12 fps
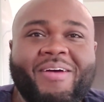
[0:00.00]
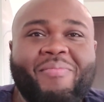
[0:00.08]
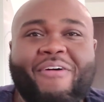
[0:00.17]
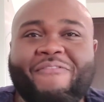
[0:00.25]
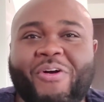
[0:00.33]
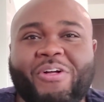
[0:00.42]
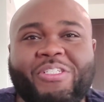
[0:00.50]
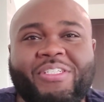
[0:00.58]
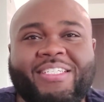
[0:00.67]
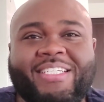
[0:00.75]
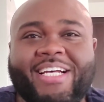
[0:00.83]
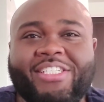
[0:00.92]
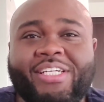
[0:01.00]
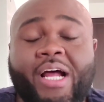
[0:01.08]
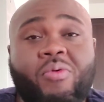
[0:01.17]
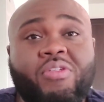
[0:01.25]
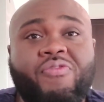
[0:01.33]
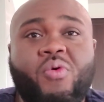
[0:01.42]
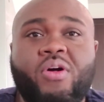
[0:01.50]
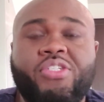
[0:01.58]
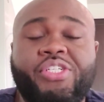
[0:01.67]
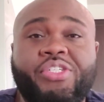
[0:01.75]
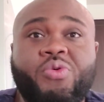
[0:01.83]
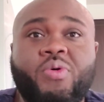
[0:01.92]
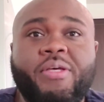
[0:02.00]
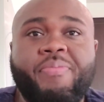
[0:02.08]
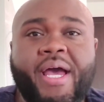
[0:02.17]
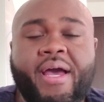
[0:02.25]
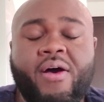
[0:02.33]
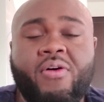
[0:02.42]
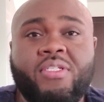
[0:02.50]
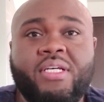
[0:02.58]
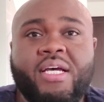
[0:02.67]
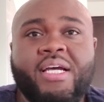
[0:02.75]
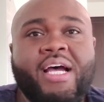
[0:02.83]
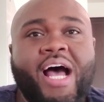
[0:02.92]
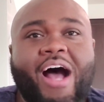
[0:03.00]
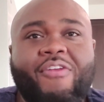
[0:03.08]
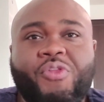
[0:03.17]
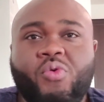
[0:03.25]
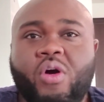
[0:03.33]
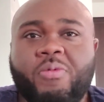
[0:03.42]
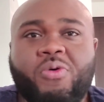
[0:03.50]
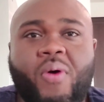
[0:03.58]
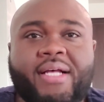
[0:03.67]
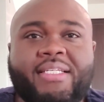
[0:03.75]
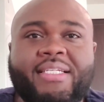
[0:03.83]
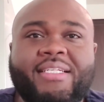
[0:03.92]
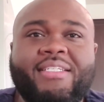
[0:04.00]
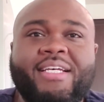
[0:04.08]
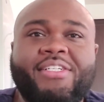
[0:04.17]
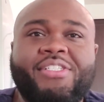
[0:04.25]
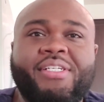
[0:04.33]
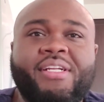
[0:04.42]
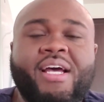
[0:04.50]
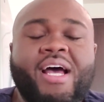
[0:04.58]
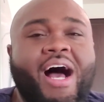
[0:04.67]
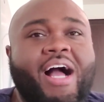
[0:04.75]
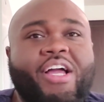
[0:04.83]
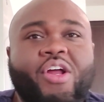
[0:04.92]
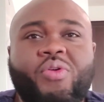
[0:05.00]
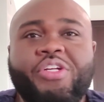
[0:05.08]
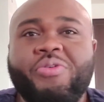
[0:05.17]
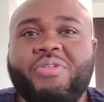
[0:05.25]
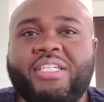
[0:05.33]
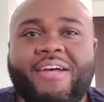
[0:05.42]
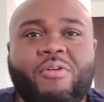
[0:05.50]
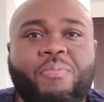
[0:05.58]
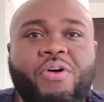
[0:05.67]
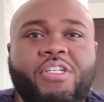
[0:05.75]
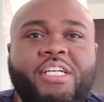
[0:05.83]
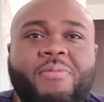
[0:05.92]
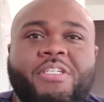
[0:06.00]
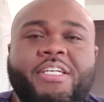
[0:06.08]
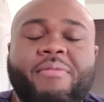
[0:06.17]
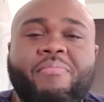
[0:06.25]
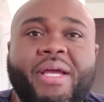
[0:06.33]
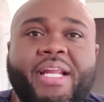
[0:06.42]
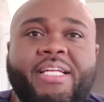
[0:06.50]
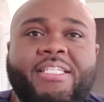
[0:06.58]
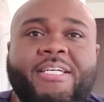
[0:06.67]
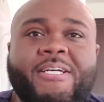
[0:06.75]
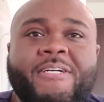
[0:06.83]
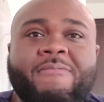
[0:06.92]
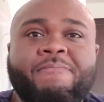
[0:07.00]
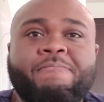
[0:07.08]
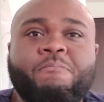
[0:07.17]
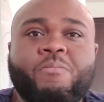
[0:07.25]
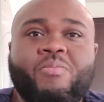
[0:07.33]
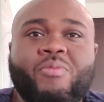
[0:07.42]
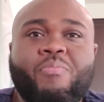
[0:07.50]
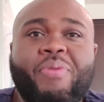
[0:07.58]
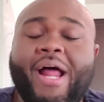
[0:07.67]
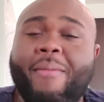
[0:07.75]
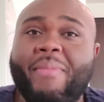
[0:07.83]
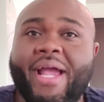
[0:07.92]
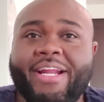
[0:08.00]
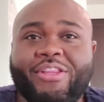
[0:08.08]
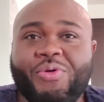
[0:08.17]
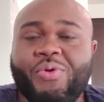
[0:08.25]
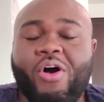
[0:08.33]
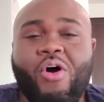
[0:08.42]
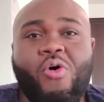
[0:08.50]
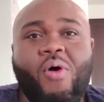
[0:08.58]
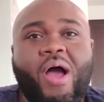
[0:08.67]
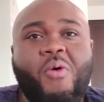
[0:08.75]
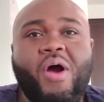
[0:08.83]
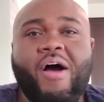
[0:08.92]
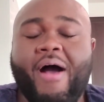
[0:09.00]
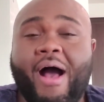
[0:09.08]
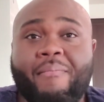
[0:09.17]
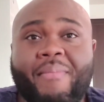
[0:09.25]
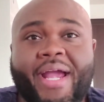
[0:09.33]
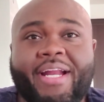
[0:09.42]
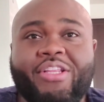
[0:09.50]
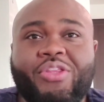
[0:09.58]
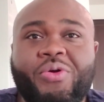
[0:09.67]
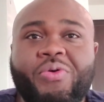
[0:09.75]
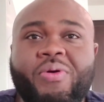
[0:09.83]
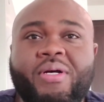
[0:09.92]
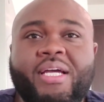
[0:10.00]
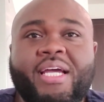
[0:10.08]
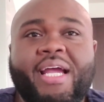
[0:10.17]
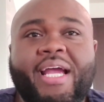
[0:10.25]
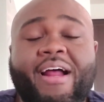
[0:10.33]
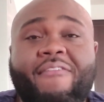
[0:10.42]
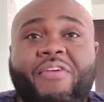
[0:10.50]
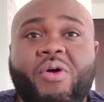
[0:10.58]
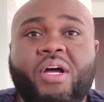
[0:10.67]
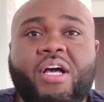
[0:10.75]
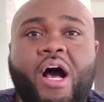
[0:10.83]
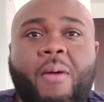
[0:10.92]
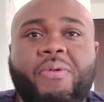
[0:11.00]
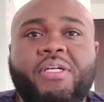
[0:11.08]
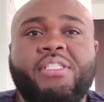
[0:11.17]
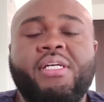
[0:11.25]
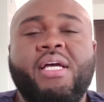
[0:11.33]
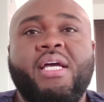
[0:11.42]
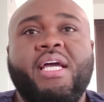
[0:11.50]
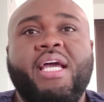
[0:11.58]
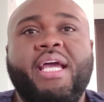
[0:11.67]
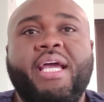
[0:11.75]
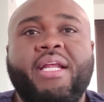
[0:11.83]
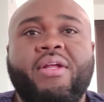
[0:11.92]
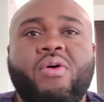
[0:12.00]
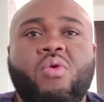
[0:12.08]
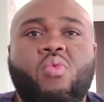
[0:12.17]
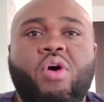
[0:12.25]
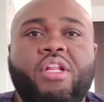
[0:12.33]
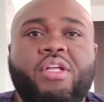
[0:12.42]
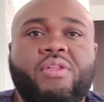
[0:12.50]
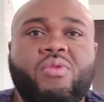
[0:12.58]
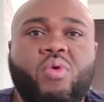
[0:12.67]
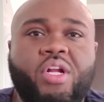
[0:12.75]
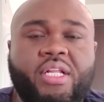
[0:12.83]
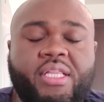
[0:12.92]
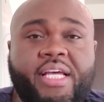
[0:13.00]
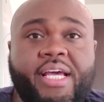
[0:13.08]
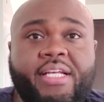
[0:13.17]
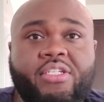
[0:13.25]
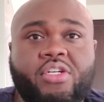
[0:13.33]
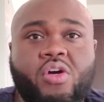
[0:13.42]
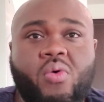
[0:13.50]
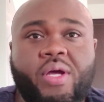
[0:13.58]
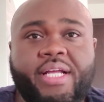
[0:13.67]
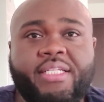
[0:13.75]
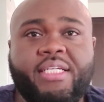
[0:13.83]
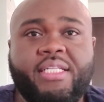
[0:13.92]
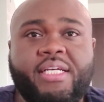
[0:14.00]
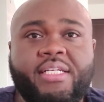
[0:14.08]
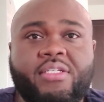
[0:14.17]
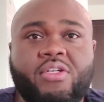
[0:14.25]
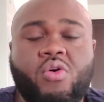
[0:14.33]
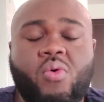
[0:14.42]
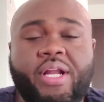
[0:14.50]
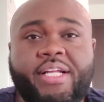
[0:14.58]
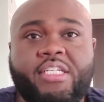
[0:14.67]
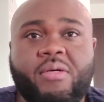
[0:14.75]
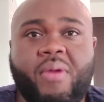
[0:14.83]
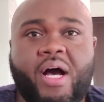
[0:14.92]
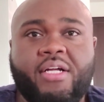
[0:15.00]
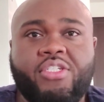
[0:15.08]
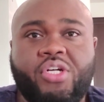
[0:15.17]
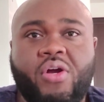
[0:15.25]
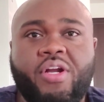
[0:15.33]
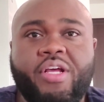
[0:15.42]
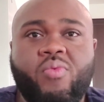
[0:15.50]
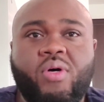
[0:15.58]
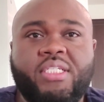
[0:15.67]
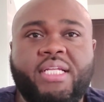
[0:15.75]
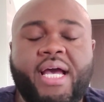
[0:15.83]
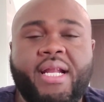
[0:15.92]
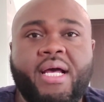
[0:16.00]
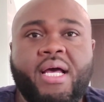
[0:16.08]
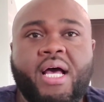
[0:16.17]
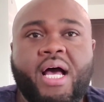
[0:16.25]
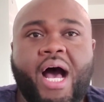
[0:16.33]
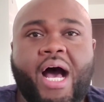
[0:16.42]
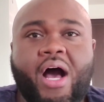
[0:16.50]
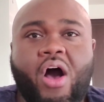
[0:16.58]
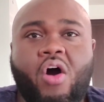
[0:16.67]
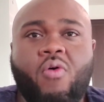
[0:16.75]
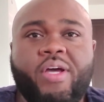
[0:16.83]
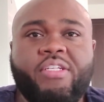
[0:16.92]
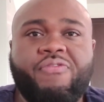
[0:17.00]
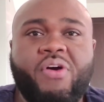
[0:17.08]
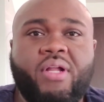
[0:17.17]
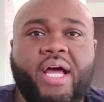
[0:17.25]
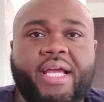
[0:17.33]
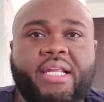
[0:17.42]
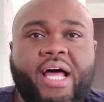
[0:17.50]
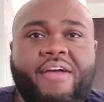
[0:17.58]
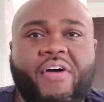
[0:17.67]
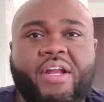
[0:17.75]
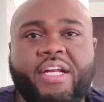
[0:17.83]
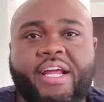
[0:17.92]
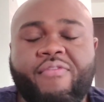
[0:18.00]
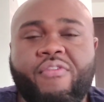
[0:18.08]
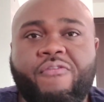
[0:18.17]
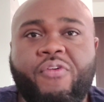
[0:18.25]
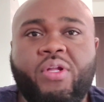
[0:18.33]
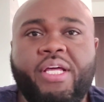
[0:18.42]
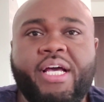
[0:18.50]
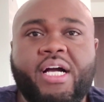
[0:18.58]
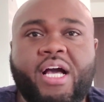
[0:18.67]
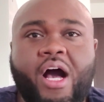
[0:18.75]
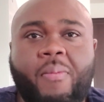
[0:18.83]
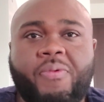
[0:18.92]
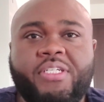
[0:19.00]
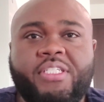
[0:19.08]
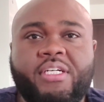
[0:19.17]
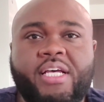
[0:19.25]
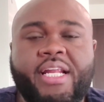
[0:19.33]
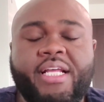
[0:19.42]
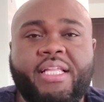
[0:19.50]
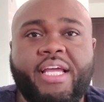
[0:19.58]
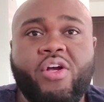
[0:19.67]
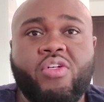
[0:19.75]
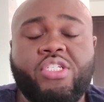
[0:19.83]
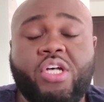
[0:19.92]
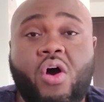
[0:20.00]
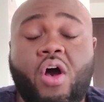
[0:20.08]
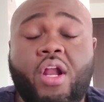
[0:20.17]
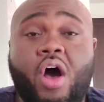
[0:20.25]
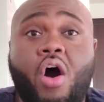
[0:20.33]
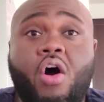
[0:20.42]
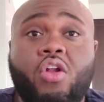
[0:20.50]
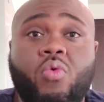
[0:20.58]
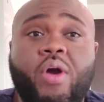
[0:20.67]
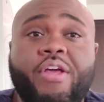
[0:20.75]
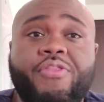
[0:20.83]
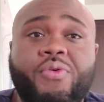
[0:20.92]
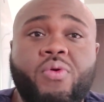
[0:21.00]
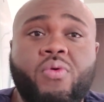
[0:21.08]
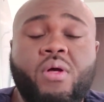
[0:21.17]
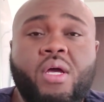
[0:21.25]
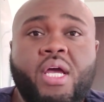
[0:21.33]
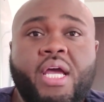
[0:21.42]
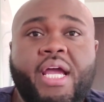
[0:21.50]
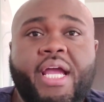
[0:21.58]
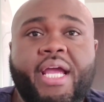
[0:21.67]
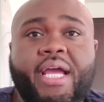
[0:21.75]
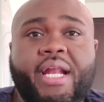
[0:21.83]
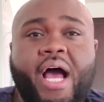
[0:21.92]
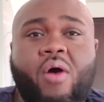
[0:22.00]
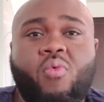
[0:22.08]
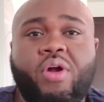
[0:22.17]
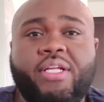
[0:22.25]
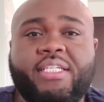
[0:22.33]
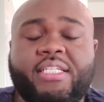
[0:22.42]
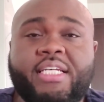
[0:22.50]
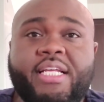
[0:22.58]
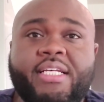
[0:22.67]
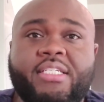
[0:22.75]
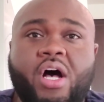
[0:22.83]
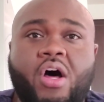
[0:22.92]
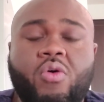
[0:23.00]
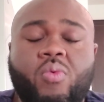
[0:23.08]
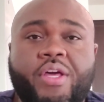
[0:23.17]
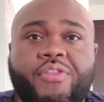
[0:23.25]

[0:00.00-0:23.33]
my first session, I was 420 pounds. I threw up twice in the session. I could only do 7 push-ups in a minute, but I made it through the whole hour. I made it through, and I felt accomplished. And one of the things going into my journey was that I always felt like in life I never fully accomplished anything or saw it all the way through. And I wanted to see this all the way